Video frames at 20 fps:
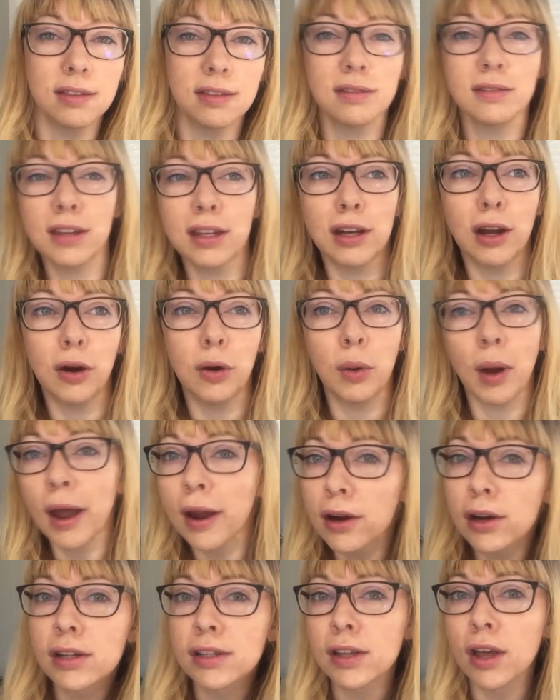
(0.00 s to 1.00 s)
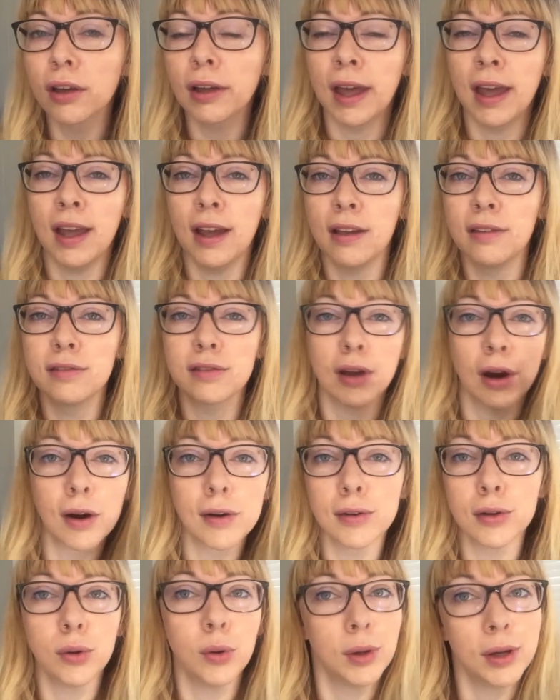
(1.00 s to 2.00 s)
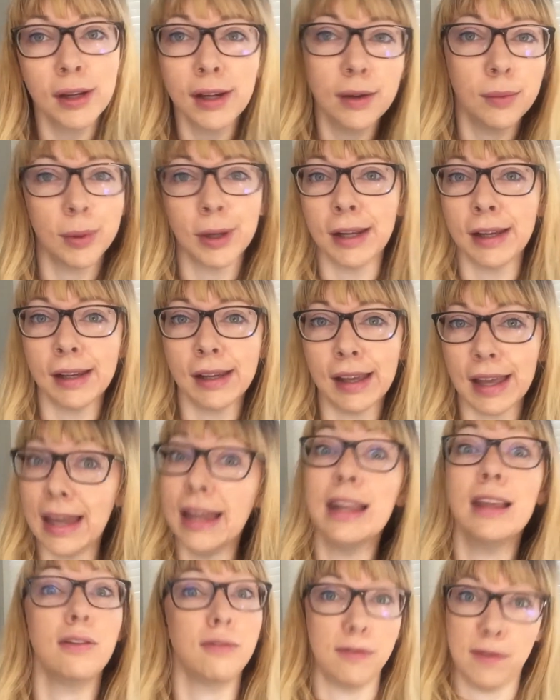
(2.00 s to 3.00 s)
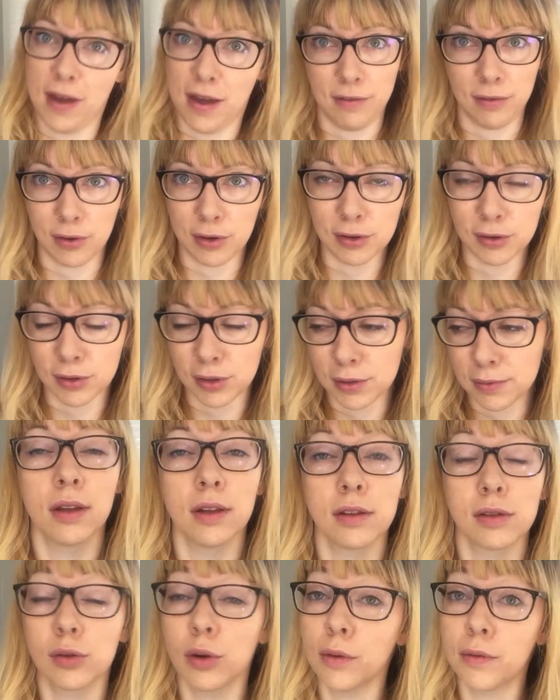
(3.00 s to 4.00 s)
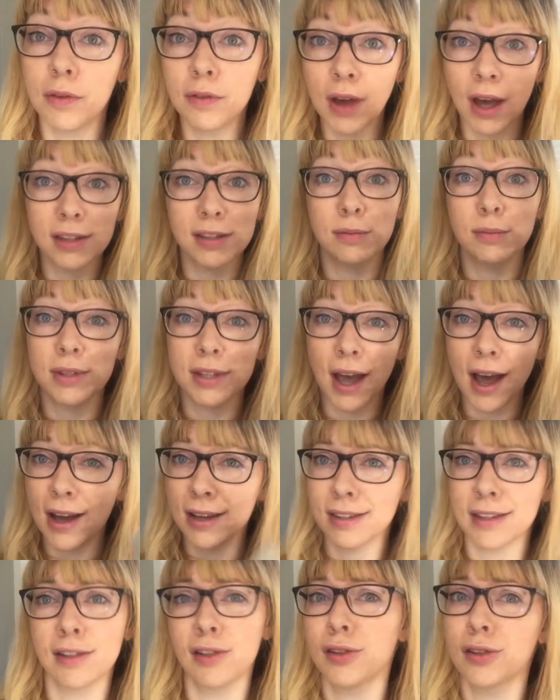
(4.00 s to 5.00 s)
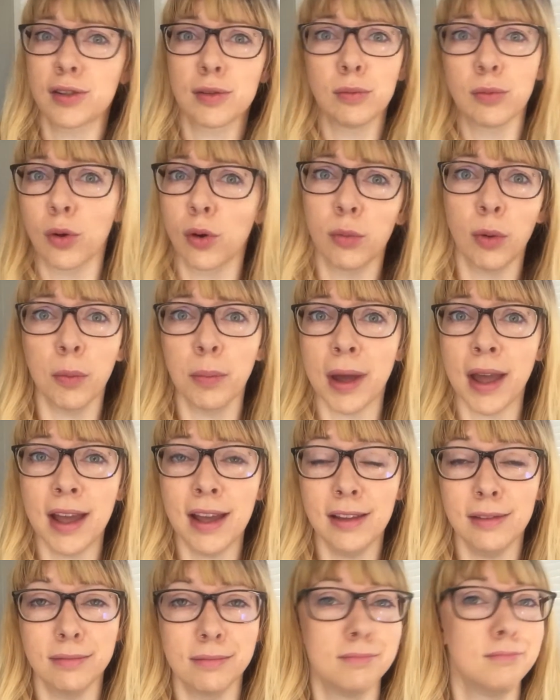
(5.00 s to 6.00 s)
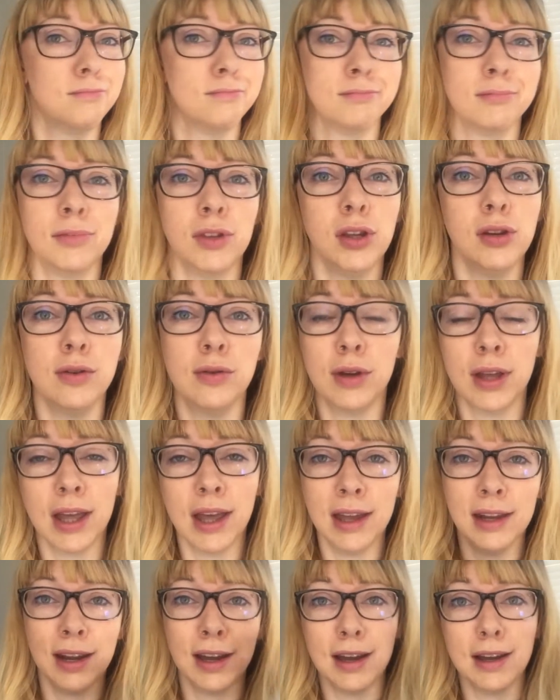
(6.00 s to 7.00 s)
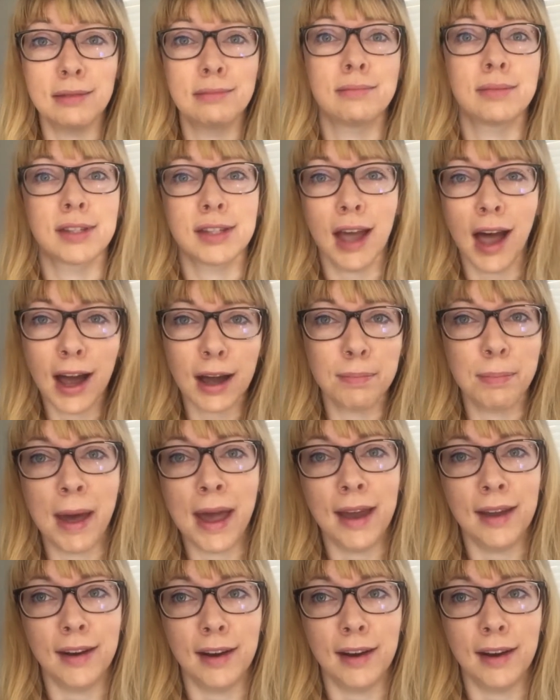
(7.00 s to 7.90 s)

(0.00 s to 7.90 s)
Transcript: you know, aerosol cans aren't doing anybody any favors. So if you've got some socks and just some normal paint, you can sock paint